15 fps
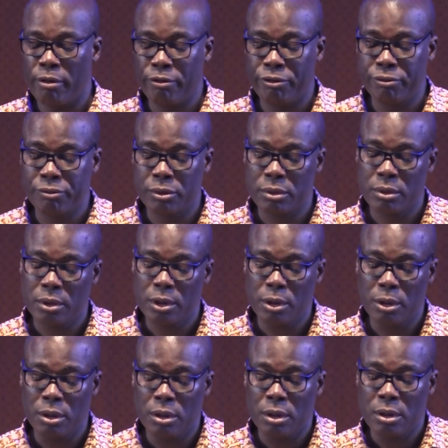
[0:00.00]
of
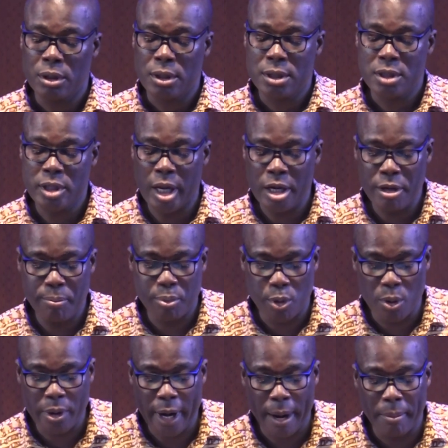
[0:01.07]
study
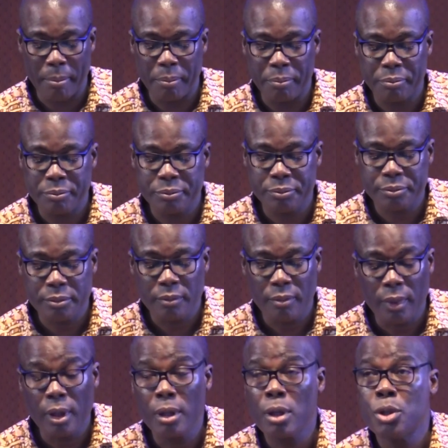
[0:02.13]
program.
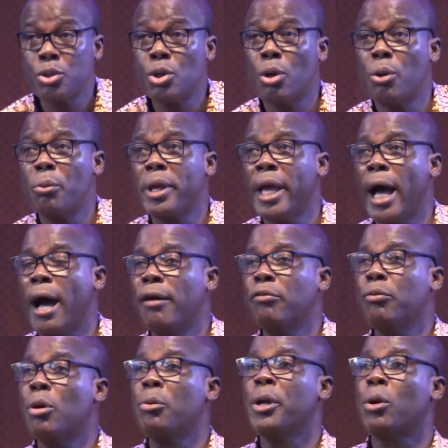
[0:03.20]
So we
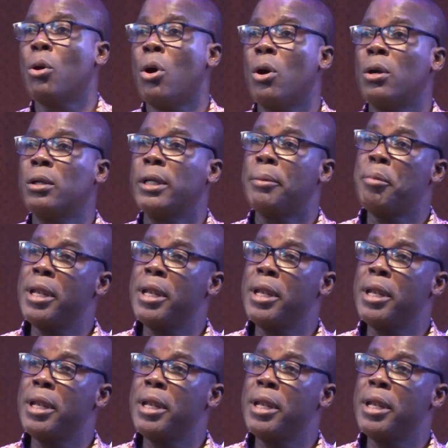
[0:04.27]
have what we call the